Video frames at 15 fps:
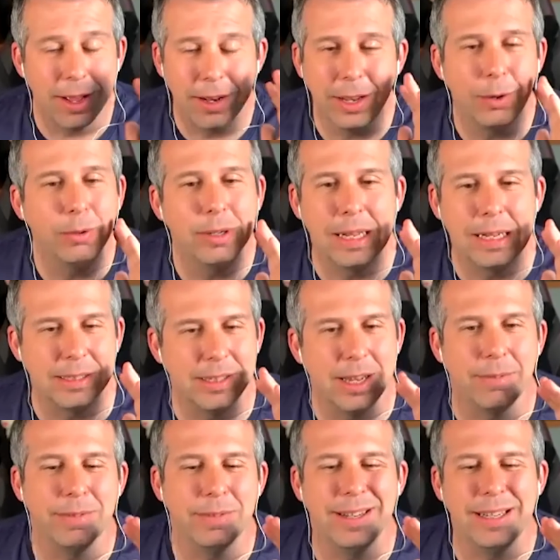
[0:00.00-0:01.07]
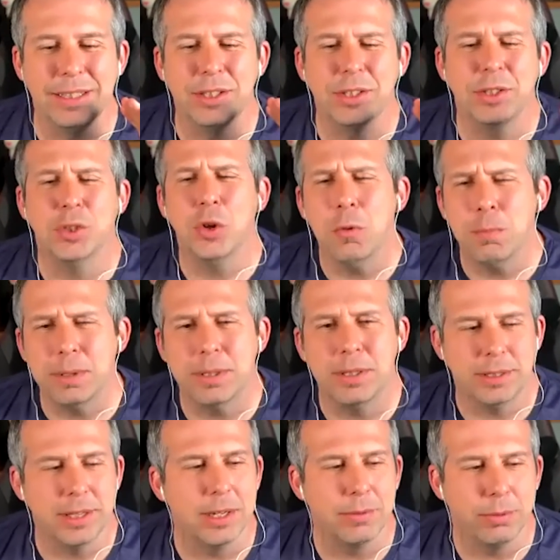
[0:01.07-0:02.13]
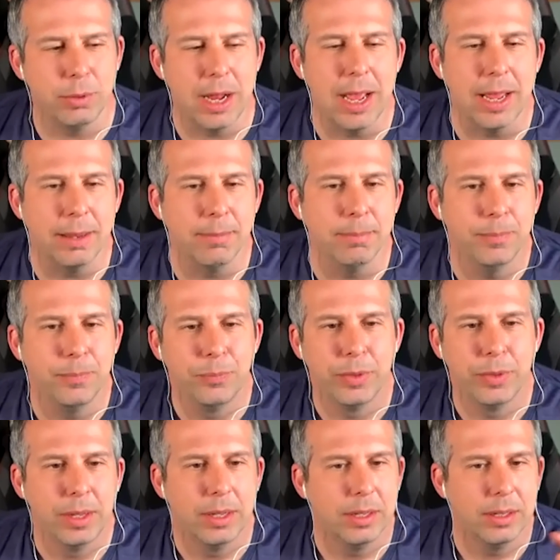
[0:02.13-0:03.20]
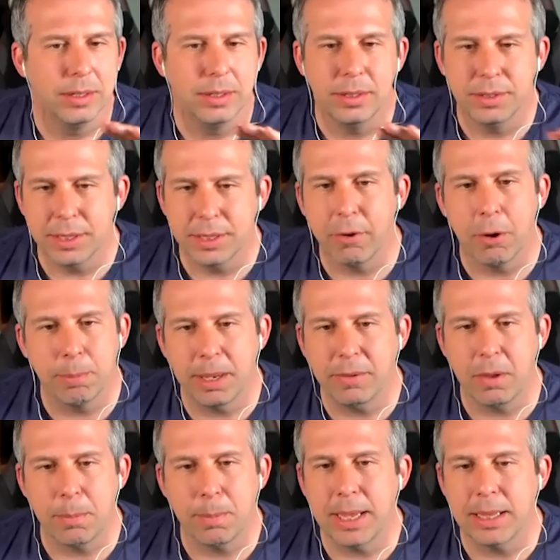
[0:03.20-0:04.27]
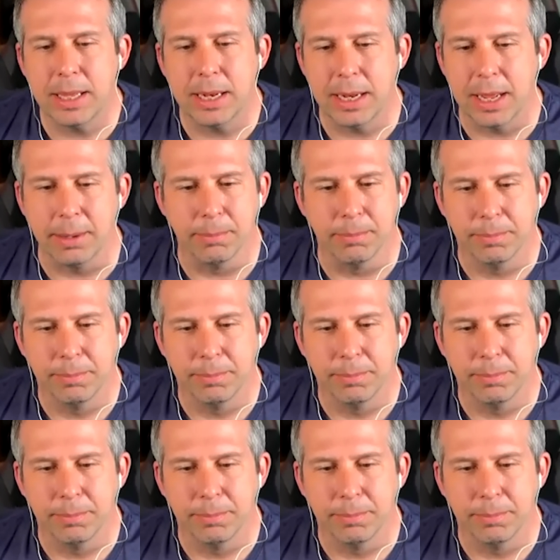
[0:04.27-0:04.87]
like all of that stuff, like super successful game, zero PvP in their game.